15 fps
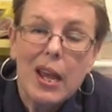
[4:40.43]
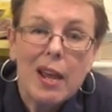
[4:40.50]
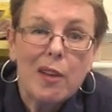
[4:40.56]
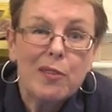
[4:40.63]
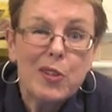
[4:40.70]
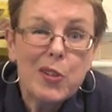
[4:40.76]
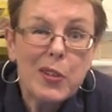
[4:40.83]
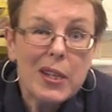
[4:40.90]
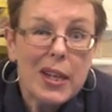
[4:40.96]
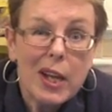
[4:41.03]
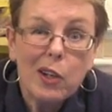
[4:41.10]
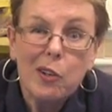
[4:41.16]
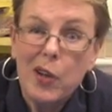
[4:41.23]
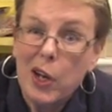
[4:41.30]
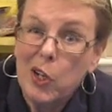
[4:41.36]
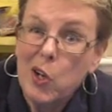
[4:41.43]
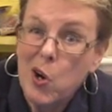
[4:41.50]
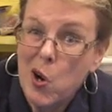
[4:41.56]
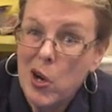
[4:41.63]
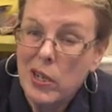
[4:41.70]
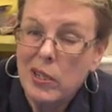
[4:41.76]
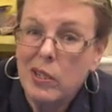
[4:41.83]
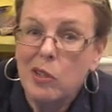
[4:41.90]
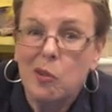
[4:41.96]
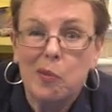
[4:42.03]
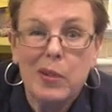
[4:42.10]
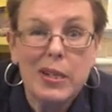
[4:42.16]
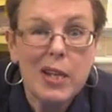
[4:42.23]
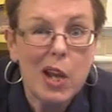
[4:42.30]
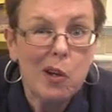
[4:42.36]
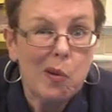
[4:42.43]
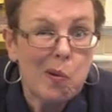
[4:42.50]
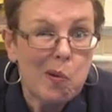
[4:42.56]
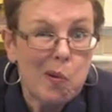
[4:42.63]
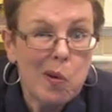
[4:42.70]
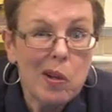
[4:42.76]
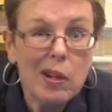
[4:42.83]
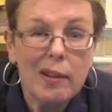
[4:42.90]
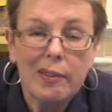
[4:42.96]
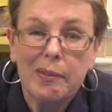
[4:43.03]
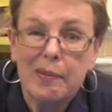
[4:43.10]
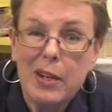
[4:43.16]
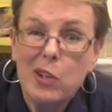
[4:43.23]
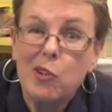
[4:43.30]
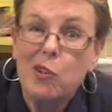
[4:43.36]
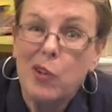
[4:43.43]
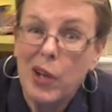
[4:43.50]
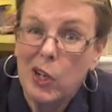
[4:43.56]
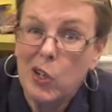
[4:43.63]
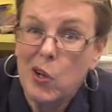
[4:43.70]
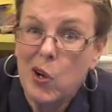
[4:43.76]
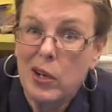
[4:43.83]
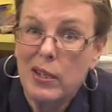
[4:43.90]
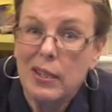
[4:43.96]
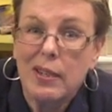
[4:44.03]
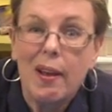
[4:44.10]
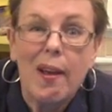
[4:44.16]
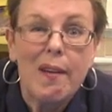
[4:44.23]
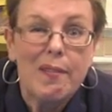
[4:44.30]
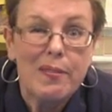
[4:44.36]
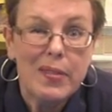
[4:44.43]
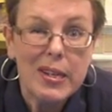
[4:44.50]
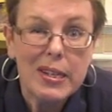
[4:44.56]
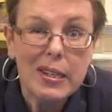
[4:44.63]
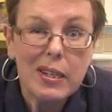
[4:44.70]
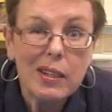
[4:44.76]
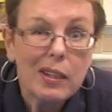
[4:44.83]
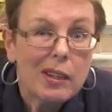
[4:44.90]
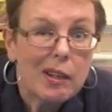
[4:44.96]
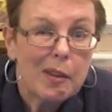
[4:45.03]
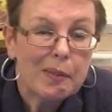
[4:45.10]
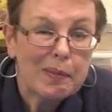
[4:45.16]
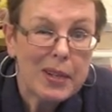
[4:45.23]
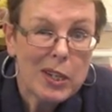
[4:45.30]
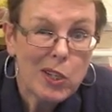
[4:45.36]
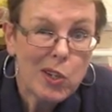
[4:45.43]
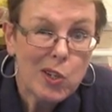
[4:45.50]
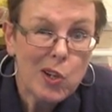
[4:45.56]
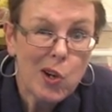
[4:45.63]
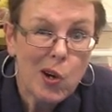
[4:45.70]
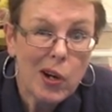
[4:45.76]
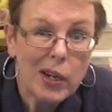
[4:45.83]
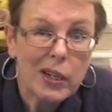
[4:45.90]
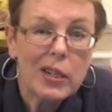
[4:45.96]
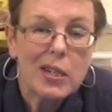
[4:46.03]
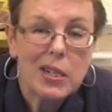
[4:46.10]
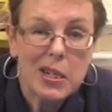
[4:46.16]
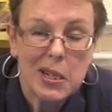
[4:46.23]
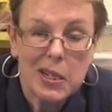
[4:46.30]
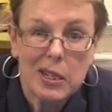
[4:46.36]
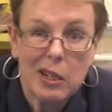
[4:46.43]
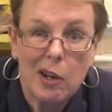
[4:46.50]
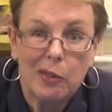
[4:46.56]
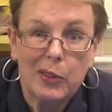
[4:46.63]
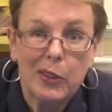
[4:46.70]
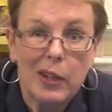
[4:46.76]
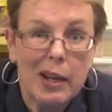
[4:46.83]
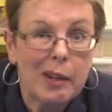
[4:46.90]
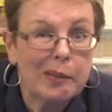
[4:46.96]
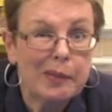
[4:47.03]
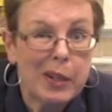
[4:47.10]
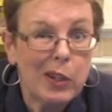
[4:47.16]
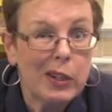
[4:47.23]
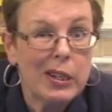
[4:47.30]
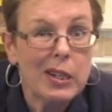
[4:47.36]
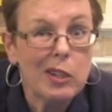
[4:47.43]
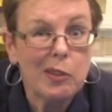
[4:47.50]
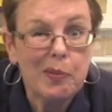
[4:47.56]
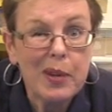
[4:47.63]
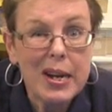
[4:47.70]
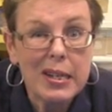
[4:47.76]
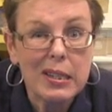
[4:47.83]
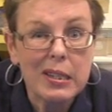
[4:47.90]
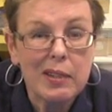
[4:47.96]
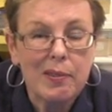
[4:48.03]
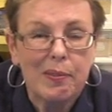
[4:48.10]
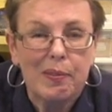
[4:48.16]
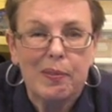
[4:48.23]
If you select credit cards, we take all of the major credit cards: Visa, MasterCard, Discover, and American Express.